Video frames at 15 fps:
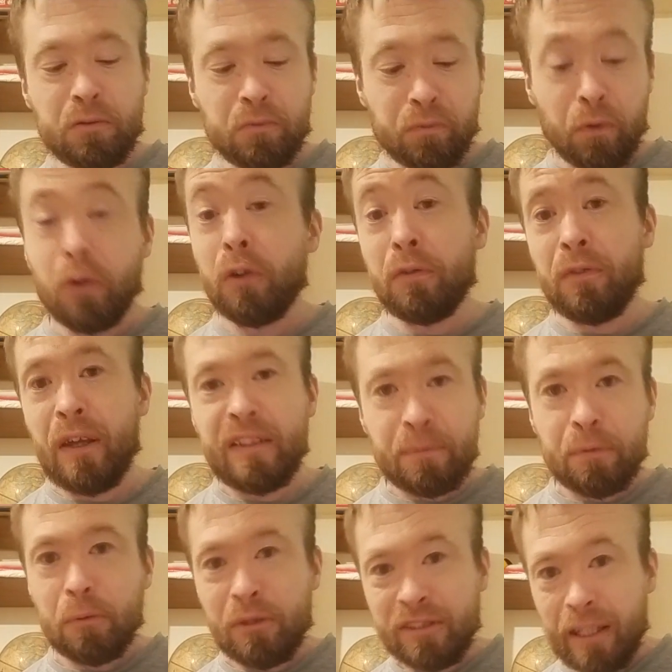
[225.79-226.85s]
for there to
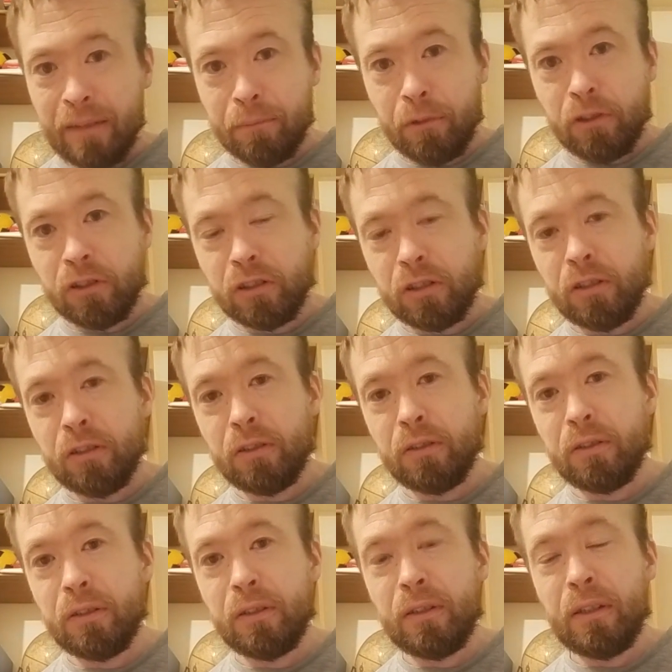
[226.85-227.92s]
be resentment,
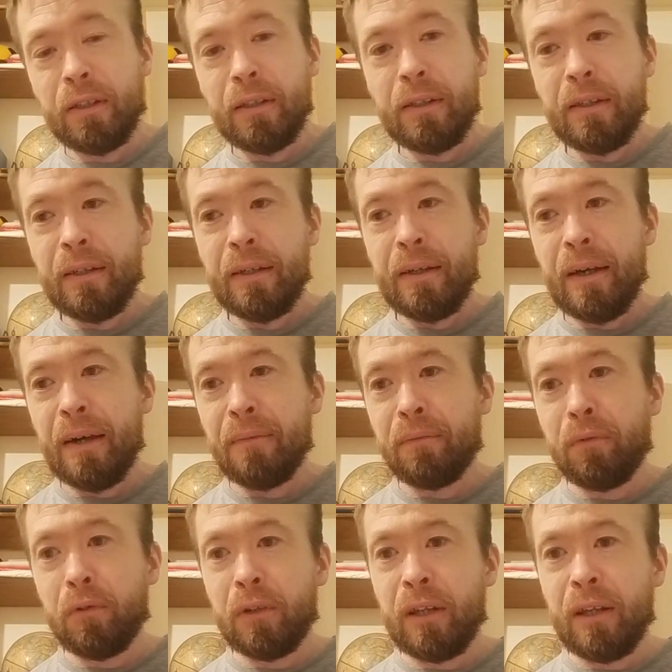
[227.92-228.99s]
and
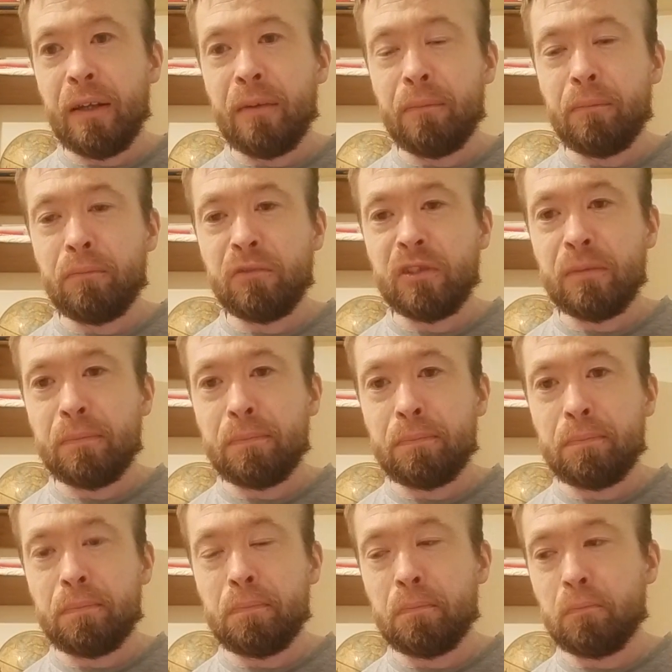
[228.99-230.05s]
for them to
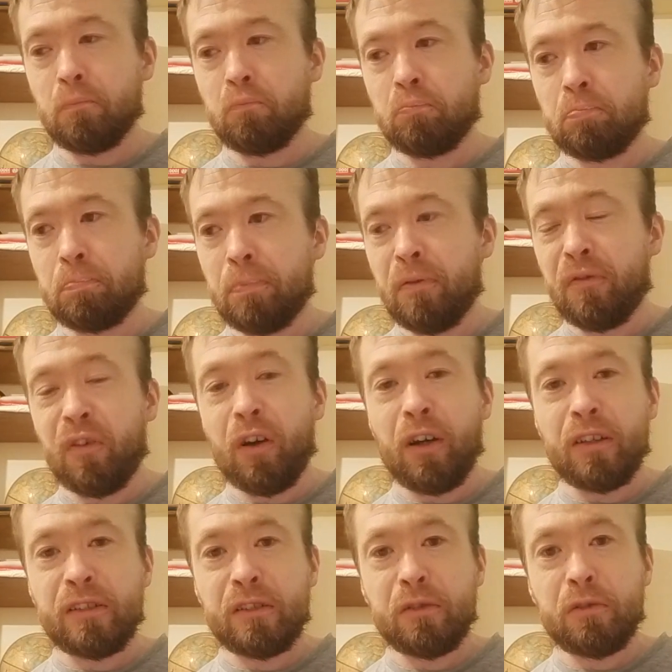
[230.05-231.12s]
prefer
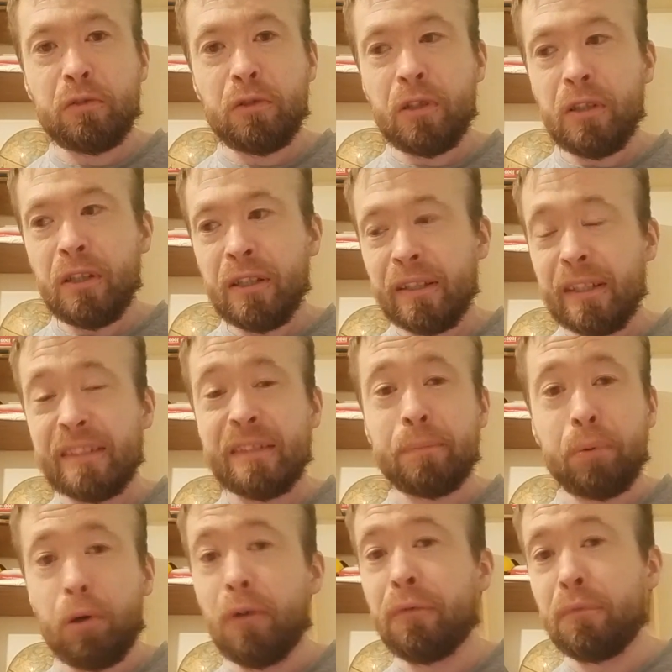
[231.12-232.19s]
to get
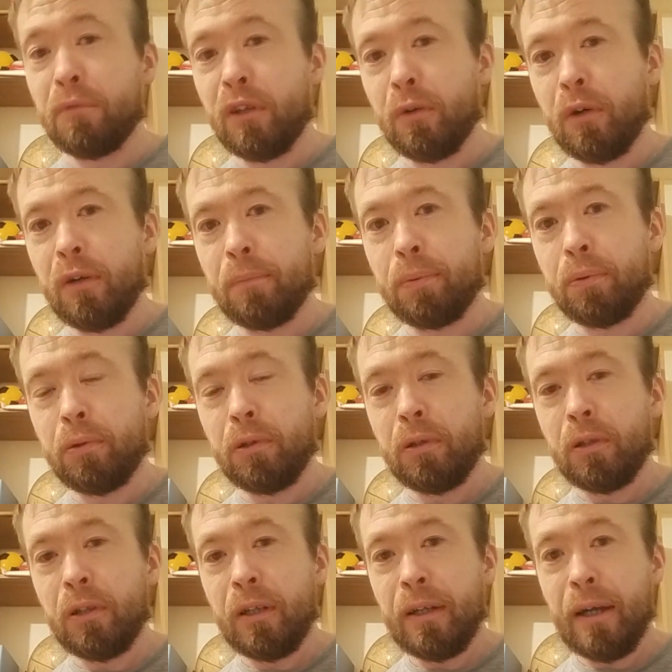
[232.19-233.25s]
support from Europe
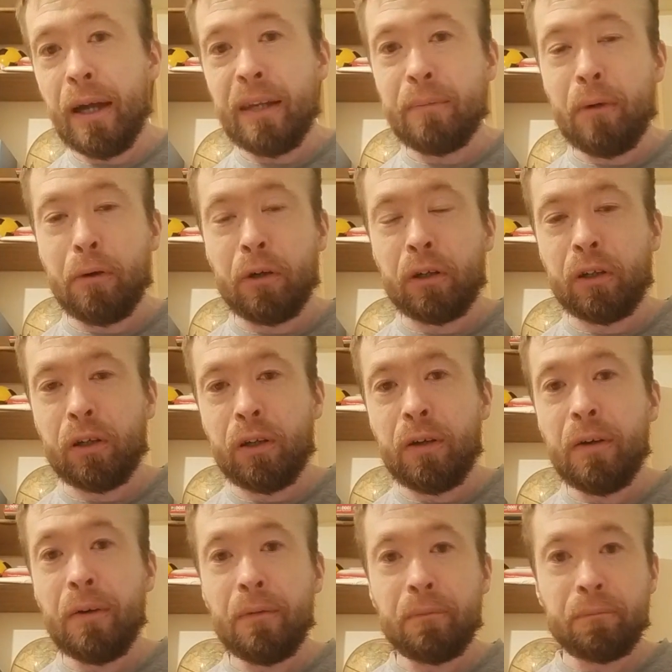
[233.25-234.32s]
and America
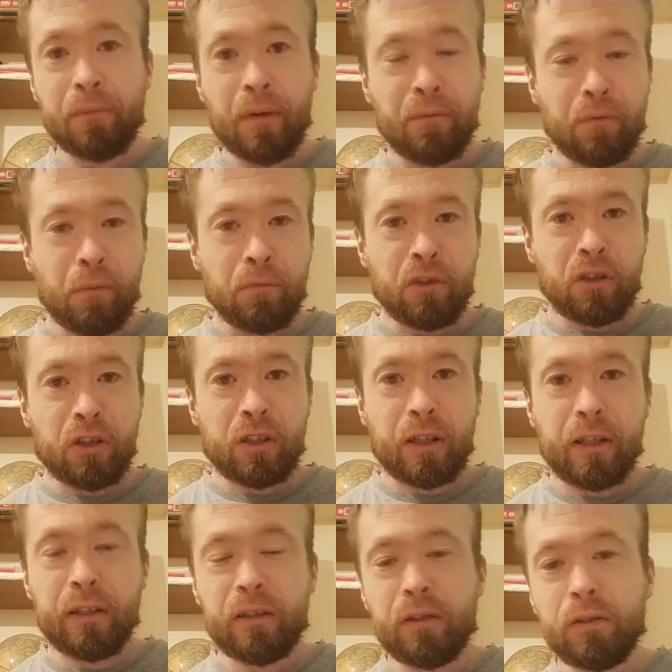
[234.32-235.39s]
rather from the
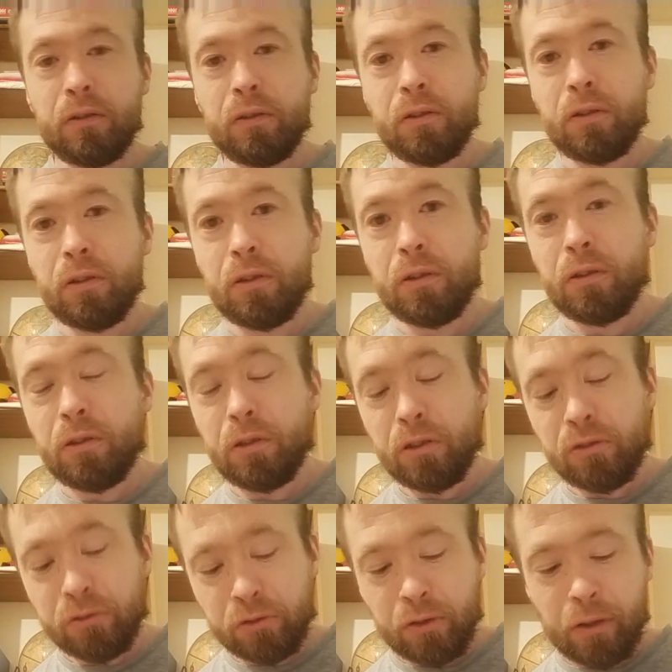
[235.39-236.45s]
UK.
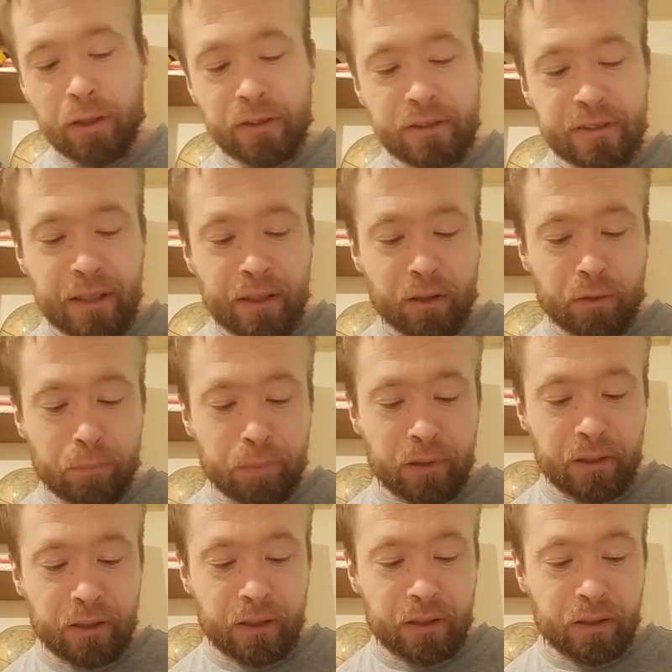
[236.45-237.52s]
I understand that
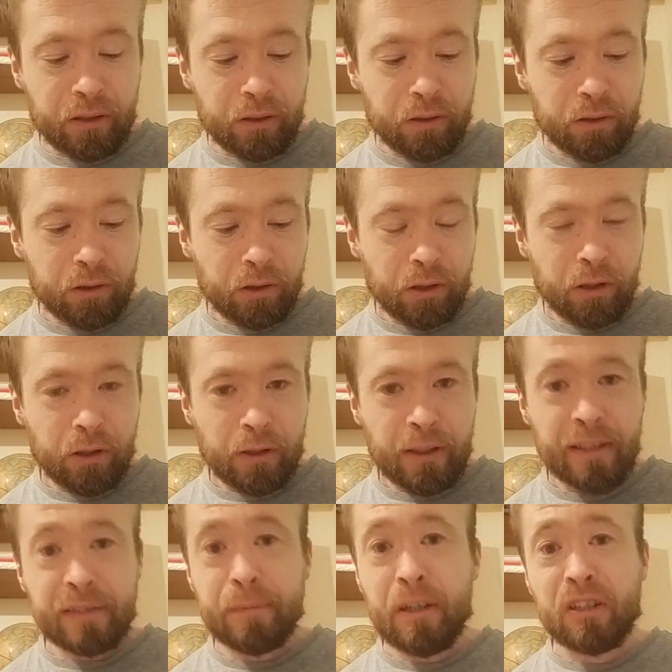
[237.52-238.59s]
completely,
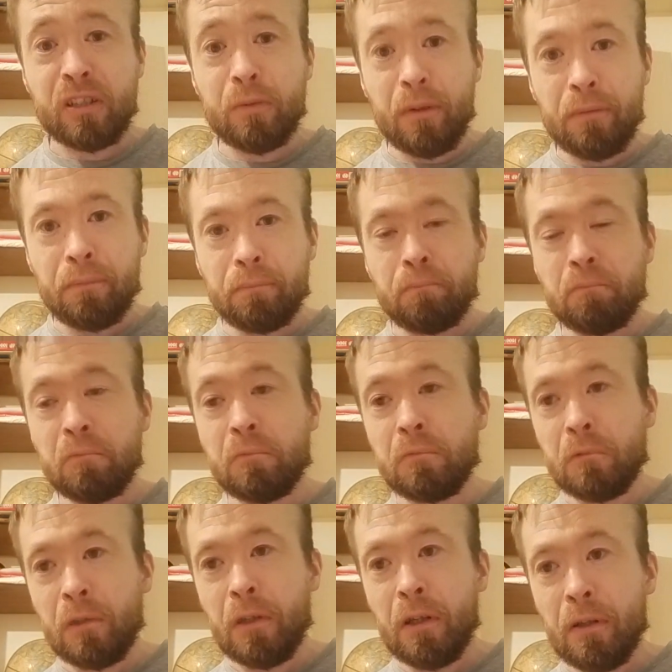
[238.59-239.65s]
especially with
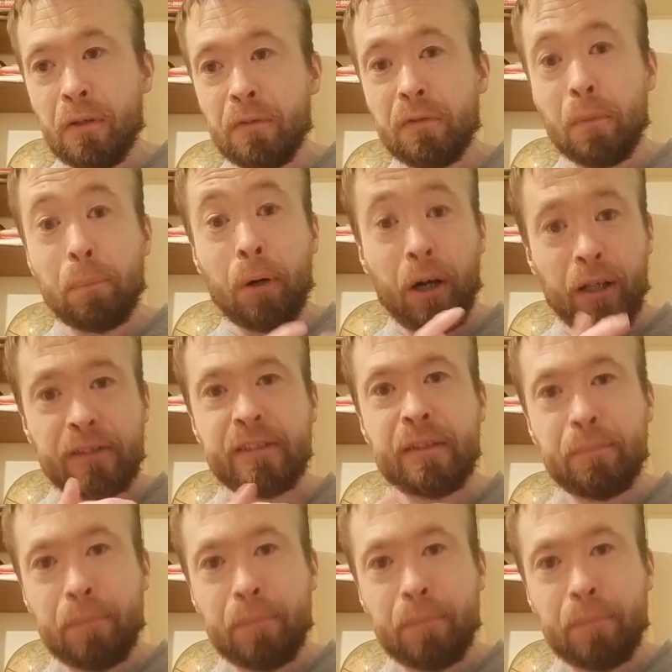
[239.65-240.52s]
the party